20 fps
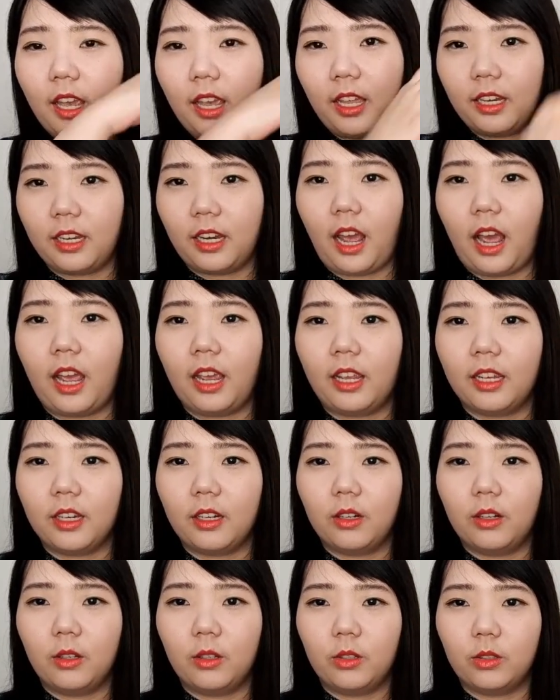and I
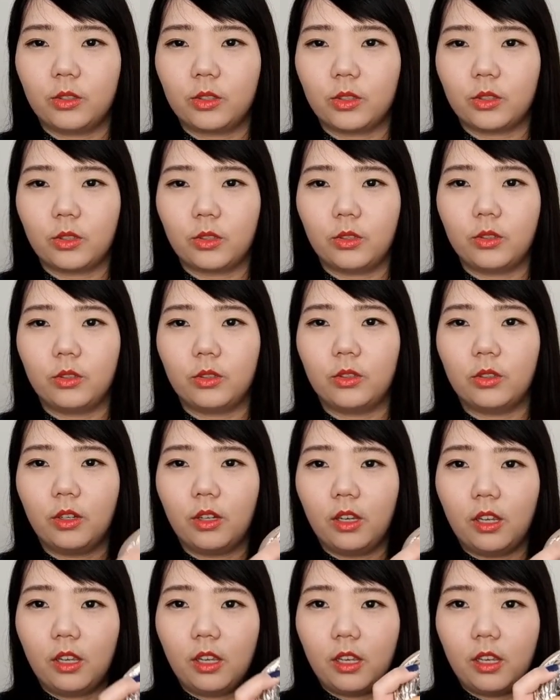also